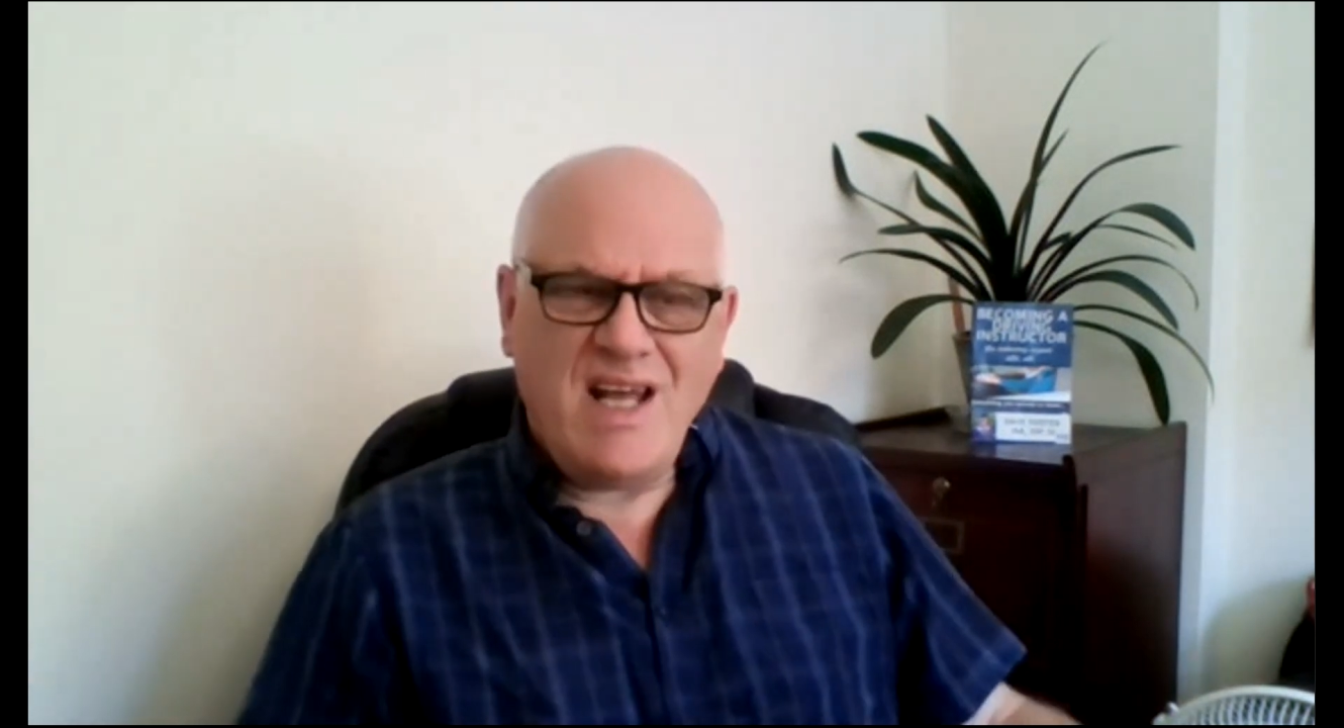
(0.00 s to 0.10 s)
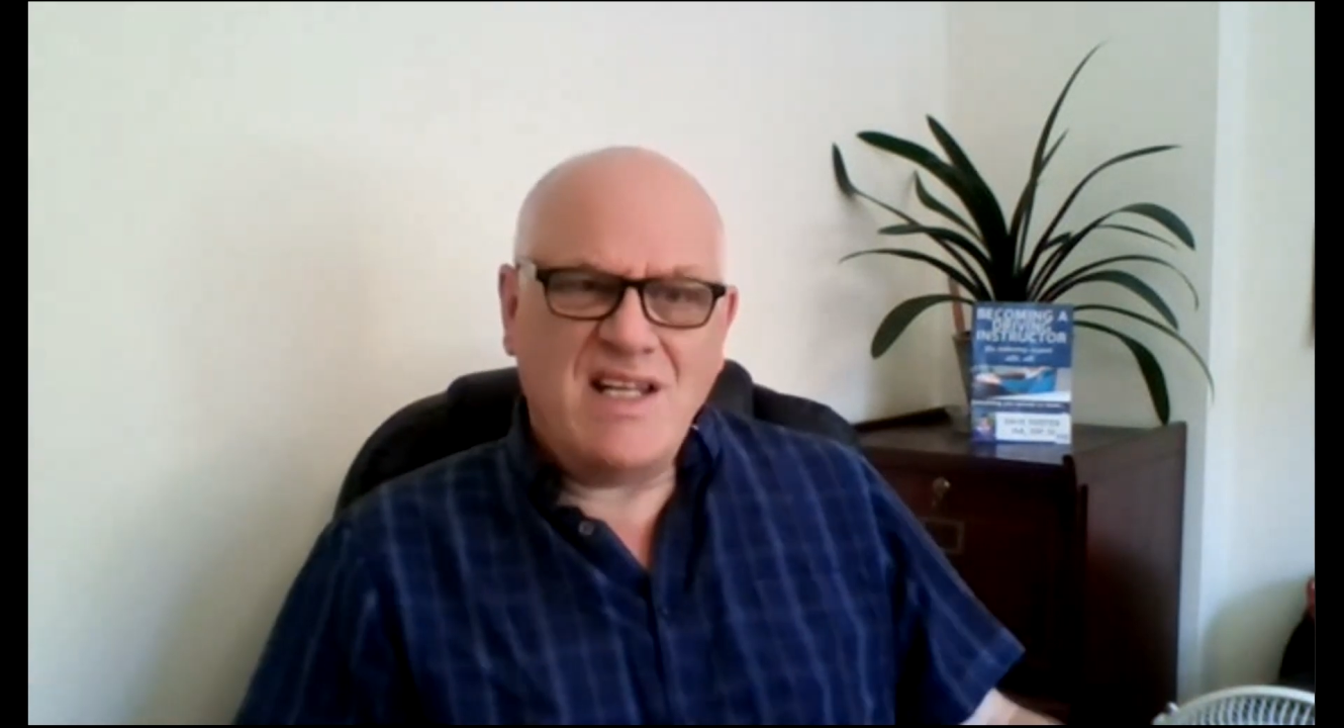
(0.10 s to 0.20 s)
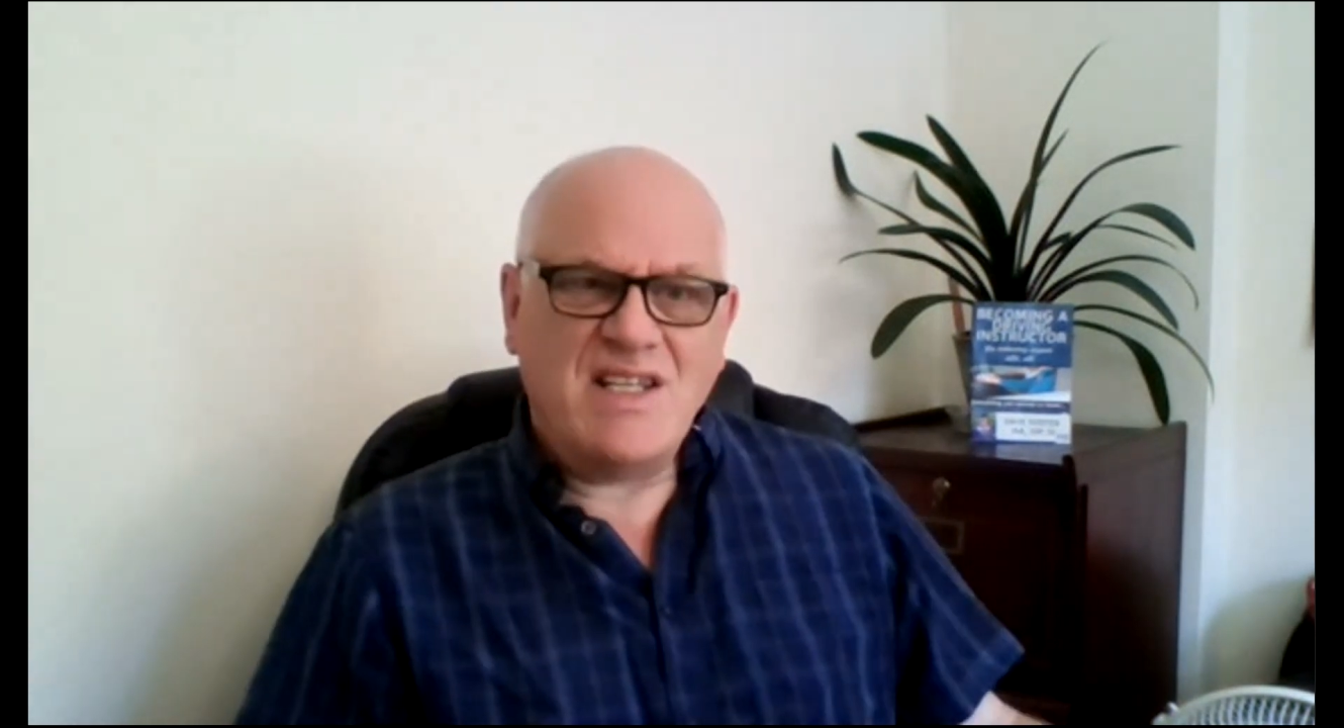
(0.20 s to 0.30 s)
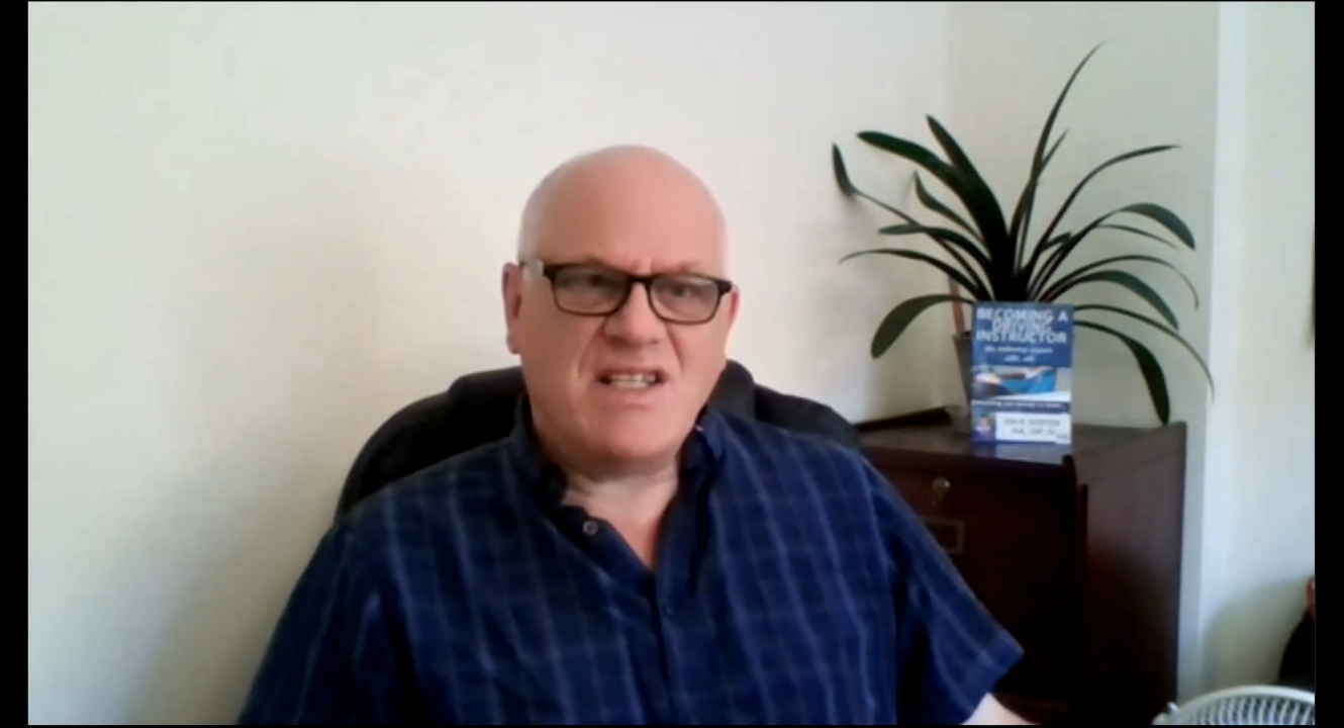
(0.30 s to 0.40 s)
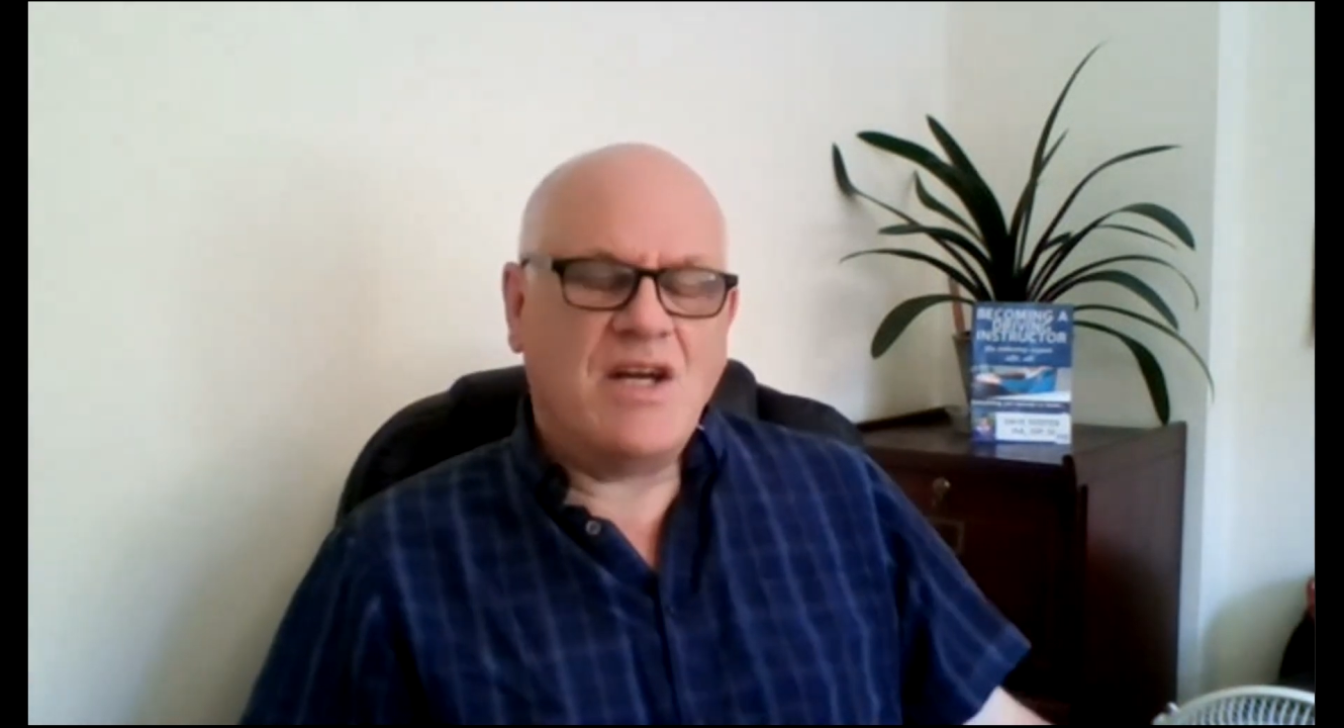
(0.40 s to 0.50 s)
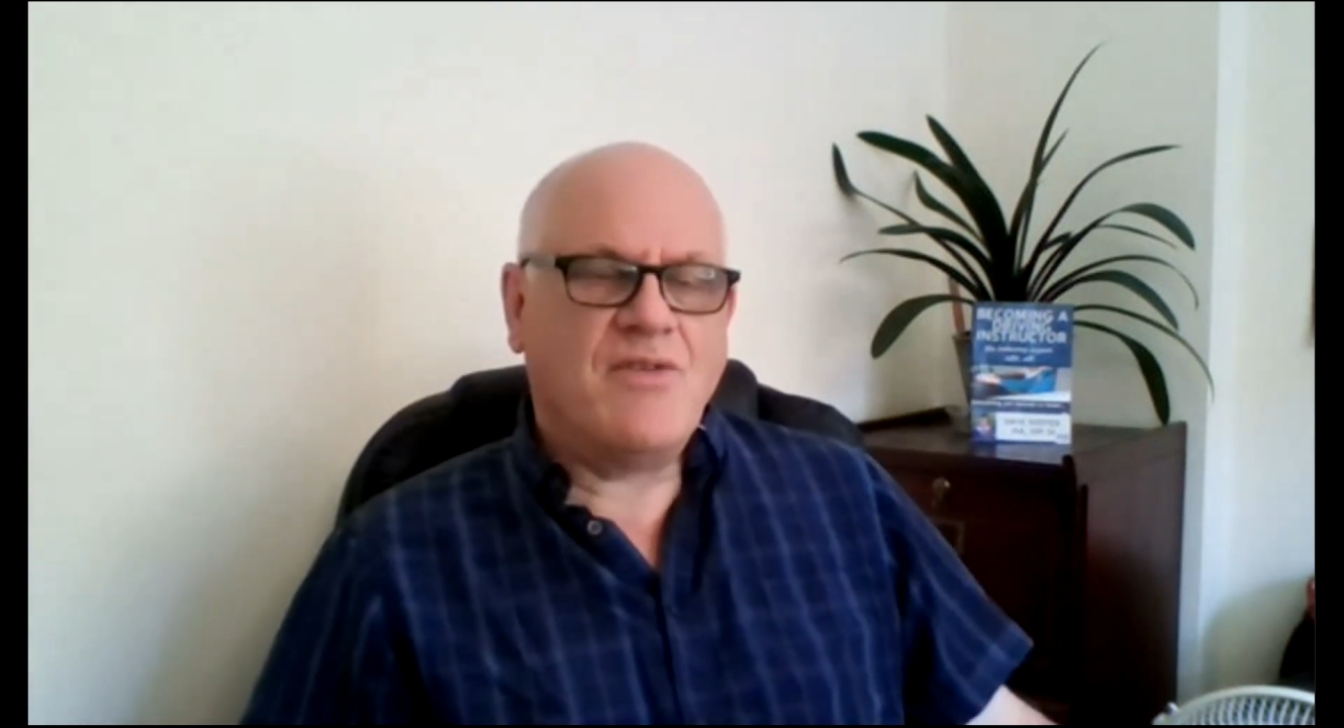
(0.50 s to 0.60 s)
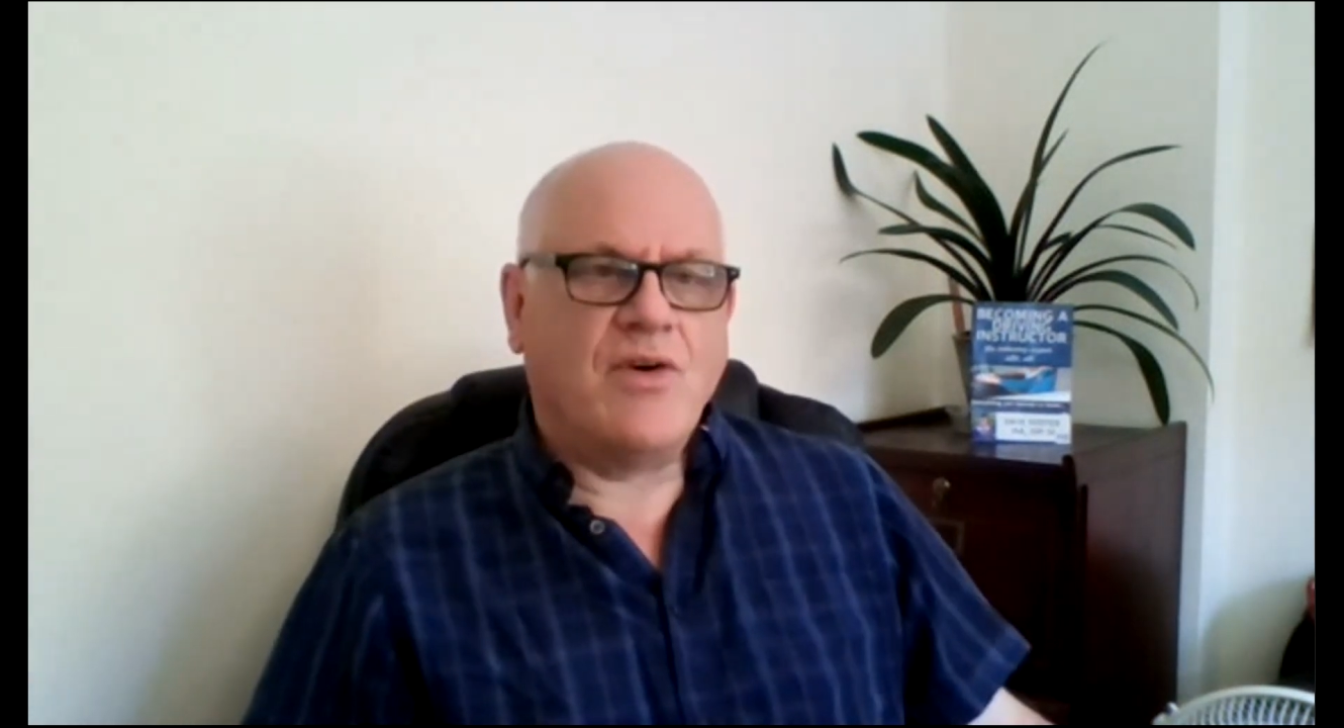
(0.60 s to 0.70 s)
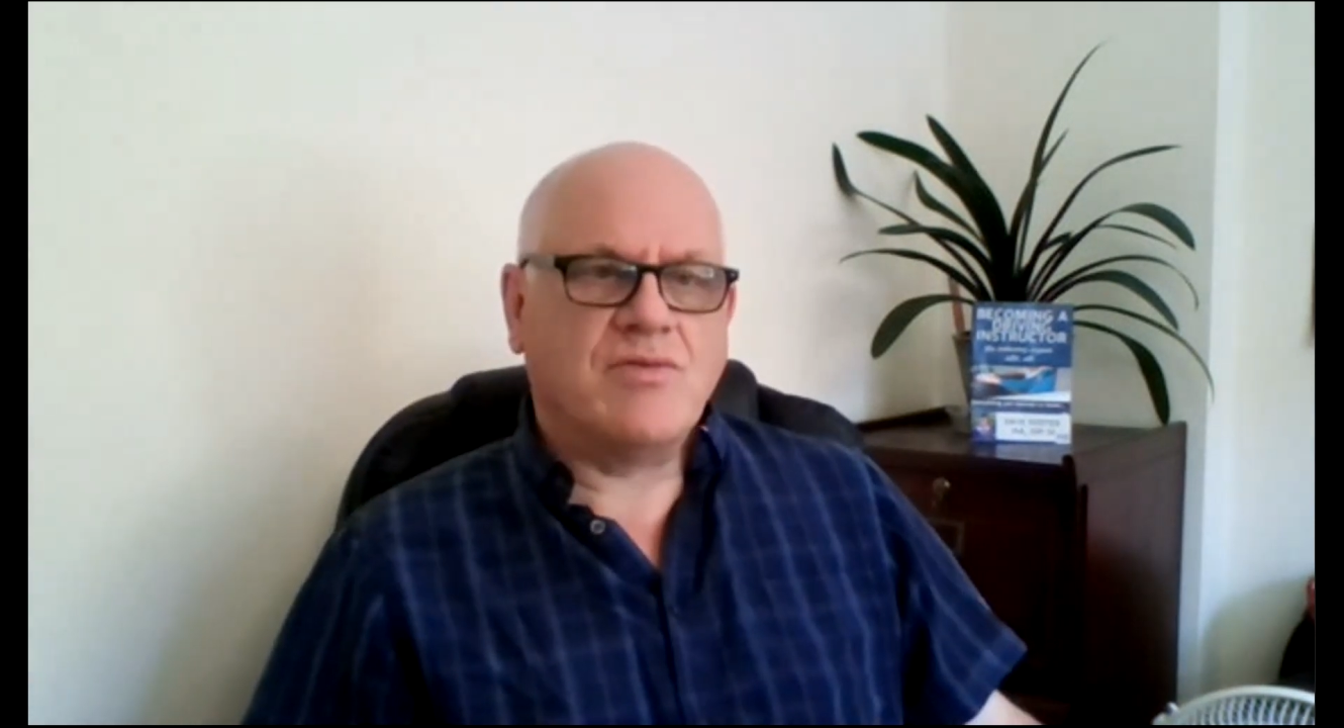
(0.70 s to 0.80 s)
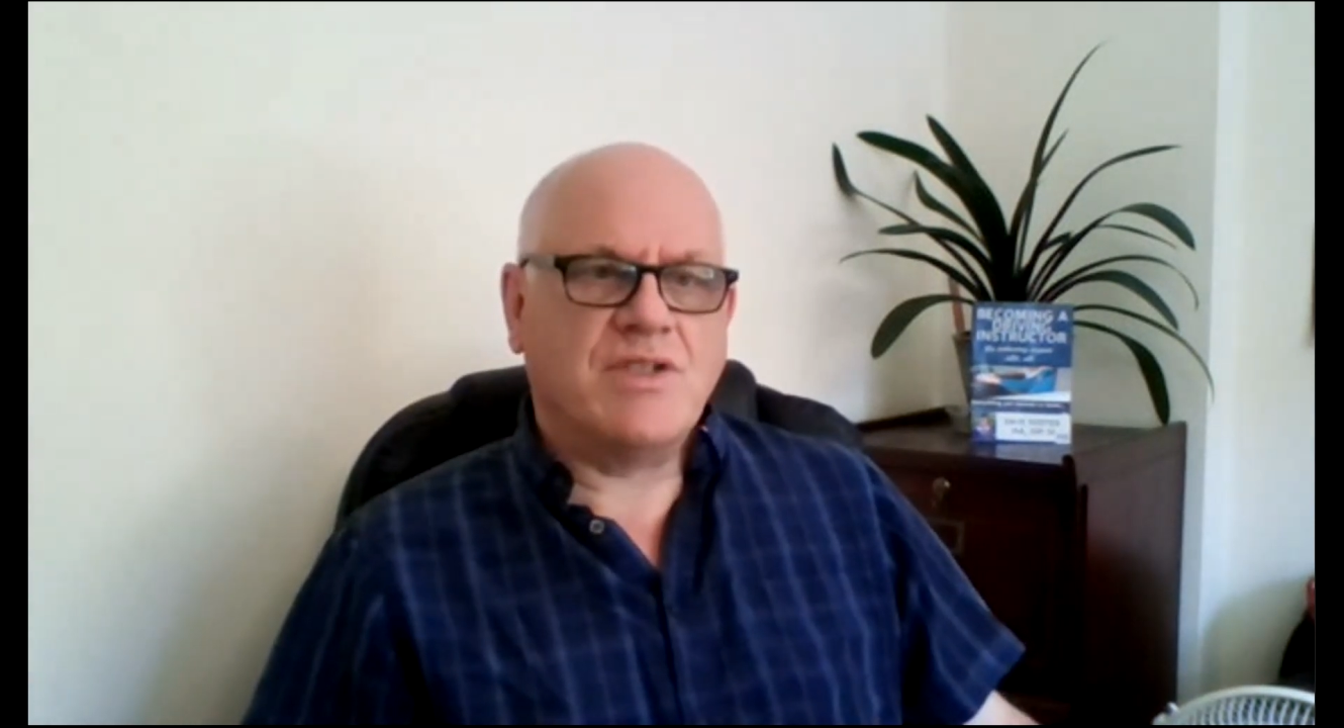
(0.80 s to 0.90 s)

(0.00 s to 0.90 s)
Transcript: getting these gear faults,